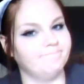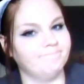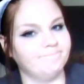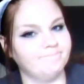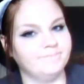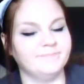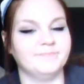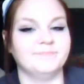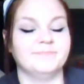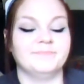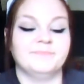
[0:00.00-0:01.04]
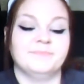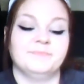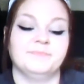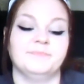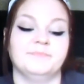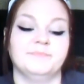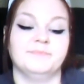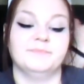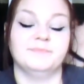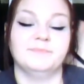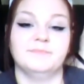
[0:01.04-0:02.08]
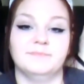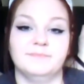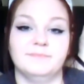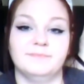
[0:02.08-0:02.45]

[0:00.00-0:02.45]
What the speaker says: (silent)